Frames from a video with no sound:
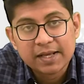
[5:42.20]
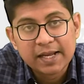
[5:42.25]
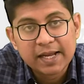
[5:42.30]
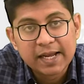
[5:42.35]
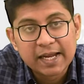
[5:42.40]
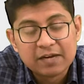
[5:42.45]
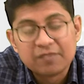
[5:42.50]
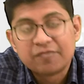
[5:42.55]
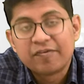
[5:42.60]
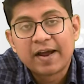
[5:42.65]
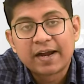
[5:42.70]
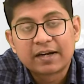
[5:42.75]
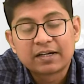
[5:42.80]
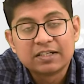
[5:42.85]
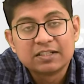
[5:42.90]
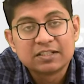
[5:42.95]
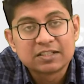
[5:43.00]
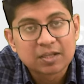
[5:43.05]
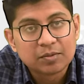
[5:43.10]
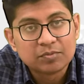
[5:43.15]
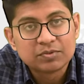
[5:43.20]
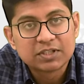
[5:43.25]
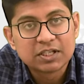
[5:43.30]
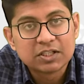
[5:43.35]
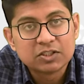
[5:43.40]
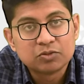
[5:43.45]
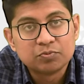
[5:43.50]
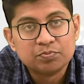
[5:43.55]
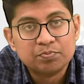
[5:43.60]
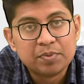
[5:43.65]
In fact, in some
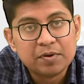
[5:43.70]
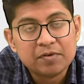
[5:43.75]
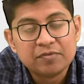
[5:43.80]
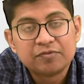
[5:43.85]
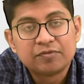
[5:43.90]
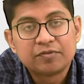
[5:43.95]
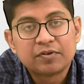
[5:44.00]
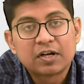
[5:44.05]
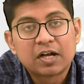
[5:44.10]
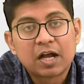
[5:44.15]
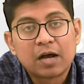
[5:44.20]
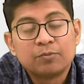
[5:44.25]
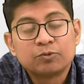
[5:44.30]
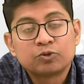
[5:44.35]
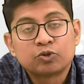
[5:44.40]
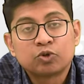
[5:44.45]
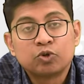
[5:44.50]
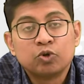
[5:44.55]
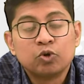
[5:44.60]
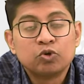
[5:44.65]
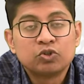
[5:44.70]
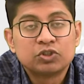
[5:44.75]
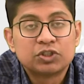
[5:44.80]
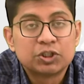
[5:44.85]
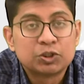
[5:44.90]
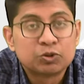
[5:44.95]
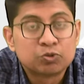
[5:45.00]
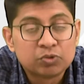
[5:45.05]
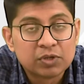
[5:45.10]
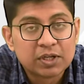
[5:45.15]
sense, Biff comes
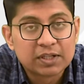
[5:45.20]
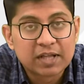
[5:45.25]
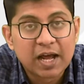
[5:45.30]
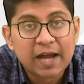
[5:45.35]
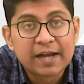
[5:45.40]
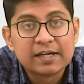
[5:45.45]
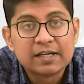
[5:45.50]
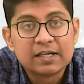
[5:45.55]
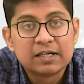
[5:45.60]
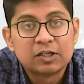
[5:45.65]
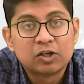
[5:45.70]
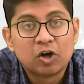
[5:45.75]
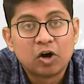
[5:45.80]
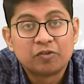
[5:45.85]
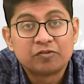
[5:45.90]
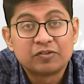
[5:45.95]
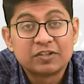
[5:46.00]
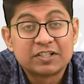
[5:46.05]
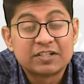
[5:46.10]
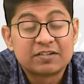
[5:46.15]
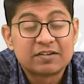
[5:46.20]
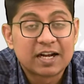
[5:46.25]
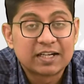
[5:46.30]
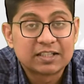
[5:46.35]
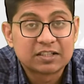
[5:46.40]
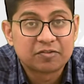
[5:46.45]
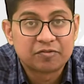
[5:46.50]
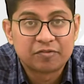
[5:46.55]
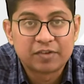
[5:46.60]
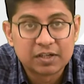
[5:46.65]
closer to that idea of a
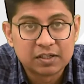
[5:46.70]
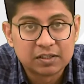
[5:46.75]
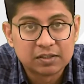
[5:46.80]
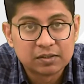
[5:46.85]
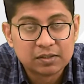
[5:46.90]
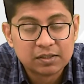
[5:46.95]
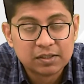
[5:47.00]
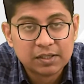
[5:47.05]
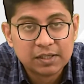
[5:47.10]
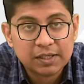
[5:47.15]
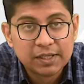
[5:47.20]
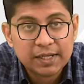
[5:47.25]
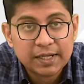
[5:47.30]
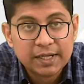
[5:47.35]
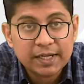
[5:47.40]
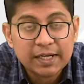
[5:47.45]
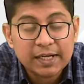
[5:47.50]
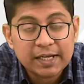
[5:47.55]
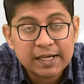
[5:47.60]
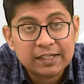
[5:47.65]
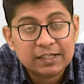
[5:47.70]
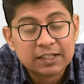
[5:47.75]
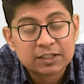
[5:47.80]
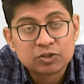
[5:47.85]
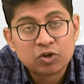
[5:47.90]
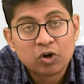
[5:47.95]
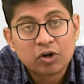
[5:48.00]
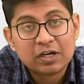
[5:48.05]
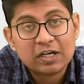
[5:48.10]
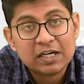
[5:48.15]
tragic figure. He does
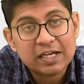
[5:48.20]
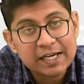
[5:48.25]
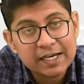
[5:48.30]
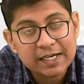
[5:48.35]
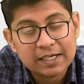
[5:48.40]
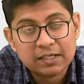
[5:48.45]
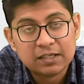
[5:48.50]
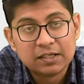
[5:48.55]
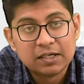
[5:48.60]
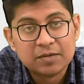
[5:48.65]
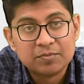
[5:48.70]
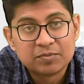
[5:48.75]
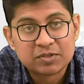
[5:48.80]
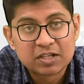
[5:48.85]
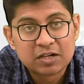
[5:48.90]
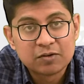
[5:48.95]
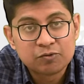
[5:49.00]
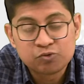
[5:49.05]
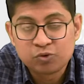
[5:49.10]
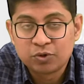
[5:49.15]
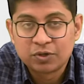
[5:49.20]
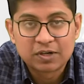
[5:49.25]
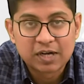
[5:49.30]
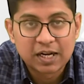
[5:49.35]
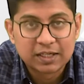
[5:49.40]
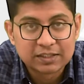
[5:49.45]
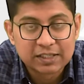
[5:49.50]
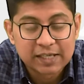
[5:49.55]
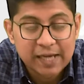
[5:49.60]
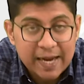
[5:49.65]
not lead himself to a
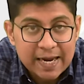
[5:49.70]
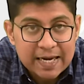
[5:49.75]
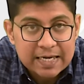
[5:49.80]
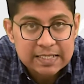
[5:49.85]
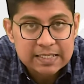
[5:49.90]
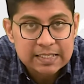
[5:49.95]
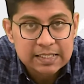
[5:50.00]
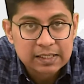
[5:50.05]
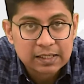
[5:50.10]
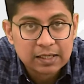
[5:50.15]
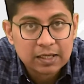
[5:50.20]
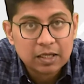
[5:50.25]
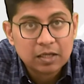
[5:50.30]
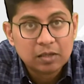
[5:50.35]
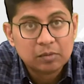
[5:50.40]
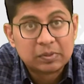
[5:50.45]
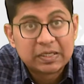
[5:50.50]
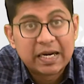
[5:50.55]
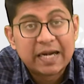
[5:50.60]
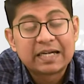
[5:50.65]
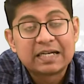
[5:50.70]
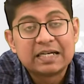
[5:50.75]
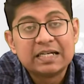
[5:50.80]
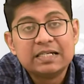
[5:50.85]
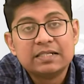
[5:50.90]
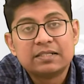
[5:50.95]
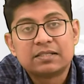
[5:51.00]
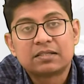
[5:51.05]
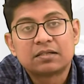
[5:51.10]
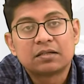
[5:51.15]
tragic end, but at
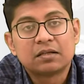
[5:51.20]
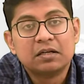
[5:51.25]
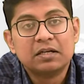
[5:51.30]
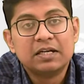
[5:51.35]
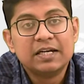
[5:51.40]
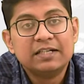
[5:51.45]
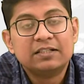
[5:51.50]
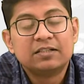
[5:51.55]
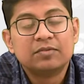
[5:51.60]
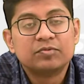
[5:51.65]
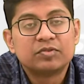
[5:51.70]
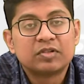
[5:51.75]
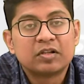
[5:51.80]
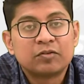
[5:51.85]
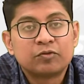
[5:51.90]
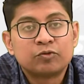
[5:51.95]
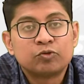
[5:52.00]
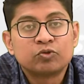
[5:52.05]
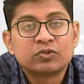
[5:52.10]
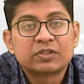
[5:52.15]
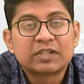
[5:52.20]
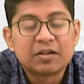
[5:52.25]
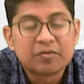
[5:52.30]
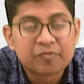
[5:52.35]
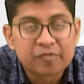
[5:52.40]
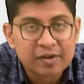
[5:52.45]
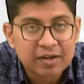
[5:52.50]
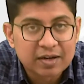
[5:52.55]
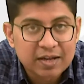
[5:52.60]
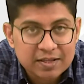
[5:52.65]
least leads himself to self
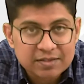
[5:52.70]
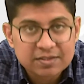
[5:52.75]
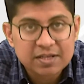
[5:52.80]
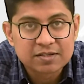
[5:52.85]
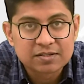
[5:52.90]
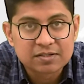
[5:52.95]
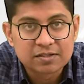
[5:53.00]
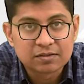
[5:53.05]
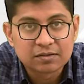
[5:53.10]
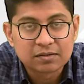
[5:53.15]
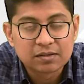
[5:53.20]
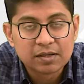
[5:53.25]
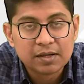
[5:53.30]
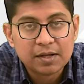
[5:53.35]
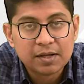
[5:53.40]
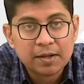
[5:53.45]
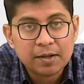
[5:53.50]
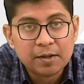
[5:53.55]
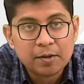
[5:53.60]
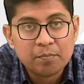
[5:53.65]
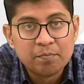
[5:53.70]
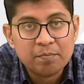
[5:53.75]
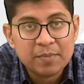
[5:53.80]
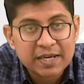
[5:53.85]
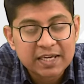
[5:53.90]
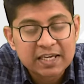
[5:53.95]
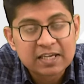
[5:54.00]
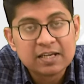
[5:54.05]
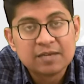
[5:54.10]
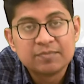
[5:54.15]
realization,
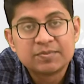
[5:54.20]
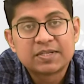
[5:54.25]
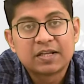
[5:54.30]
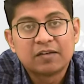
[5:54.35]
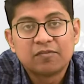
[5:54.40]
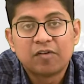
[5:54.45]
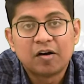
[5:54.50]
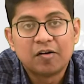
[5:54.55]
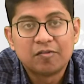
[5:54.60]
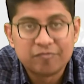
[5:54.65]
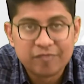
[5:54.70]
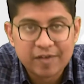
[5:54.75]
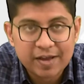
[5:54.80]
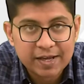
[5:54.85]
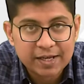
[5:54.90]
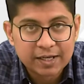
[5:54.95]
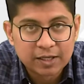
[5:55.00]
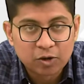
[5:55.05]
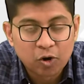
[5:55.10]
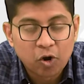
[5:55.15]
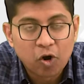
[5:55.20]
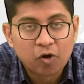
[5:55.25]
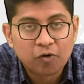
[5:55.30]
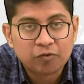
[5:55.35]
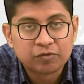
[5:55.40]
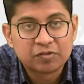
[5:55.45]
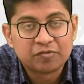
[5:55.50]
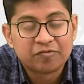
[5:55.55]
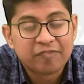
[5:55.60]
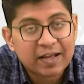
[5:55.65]
making himself aware
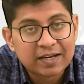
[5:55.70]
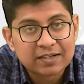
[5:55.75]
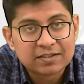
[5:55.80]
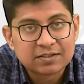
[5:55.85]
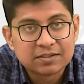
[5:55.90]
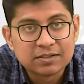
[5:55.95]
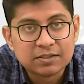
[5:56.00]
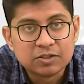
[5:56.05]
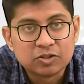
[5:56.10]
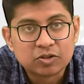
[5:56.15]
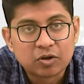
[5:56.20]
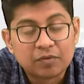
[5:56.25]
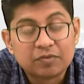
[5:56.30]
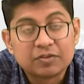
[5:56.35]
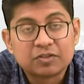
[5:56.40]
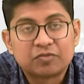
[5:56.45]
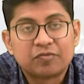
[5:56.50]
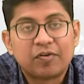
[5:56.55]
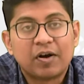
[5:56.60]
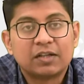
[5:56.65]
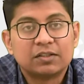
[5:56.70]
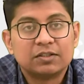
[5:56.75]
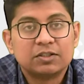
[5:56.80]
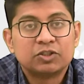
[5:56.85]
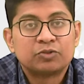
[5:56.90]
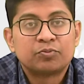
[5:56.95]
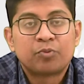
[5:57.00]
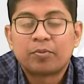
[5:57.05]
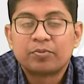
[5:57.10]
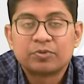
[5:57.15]
of the fallacies of his
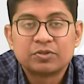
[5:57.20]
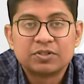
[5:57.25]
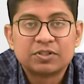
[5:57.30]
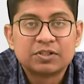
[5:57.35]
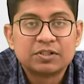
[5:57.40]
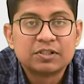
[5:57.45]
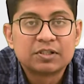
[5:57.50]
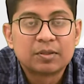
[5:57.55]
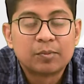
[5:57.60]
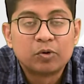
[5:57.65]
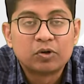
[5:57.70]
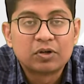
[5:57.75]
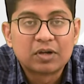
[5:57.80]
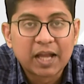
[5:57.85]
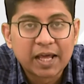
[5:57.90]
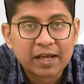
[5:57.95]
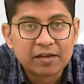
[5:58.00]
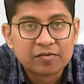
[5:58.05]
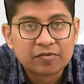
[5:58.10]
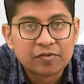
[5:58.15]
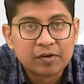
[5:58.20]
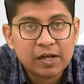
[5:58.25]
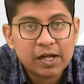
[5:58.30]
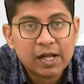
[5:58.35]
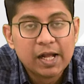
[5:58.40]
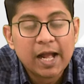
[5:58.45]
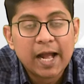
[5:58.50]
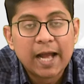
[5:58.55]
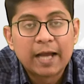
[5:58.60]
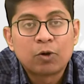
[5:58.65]
father's propositions about life
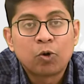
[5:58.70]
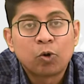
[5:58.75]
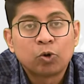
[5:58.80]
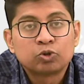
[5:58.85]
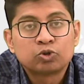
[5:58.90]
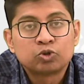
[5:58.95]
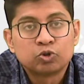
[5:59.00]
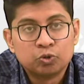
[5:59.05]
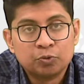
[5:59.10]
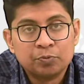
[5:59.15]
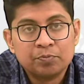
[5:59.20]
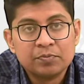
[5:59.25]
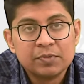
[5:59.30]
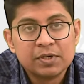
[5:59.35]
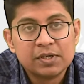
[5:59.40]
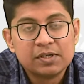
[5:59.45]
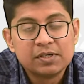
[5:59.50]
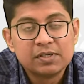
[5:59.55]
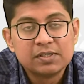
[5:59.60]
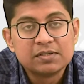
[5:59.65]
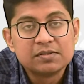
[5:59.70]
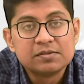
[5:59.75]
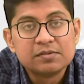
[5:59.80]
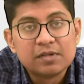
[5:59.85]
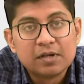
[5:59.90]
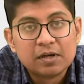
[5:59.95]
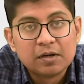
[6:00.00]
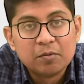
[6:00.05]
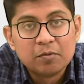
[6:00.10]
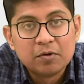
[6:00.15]
and also
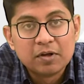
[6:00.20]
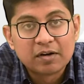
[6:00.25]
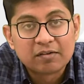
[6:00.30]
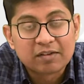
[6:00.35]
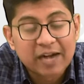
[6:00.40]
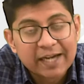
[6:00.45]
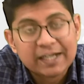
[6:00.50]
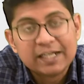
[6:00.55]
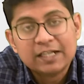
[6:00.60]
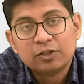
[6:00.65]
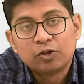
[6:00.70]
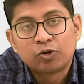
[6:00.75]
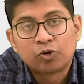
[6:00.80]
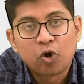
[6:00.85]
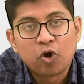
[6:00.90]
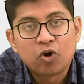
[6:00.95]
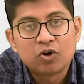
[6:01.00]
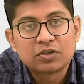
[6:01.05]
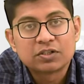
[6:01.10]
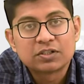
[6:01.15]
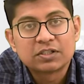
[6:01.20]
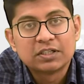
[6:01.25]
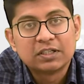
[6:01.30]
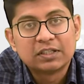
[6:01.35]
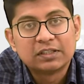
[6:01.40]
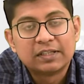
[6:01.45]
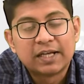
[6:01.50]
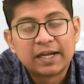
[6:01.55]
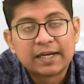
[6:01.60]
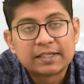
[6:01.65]
righting the wrongs
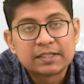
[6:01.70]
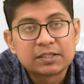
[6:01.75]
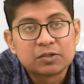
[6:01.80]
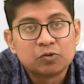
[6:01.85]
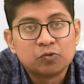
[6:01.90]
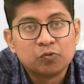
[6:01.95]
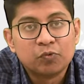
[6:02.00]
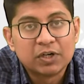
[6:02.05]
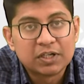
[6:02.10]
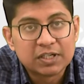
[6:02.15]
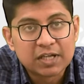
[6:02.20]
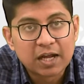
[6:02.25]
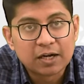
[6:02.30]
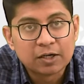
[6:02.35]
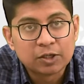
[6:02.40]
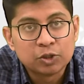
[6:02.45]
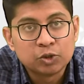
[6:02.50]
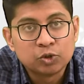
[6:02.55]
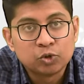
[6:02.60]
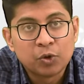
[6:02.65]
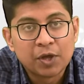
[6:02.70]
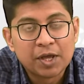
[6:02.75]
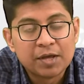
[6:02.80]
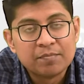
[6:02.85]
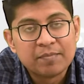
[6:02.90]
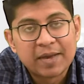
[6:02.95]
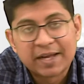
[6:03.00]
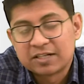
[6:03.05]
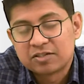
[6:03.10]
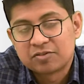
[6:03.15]
that were done to
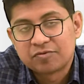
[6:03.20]
him and his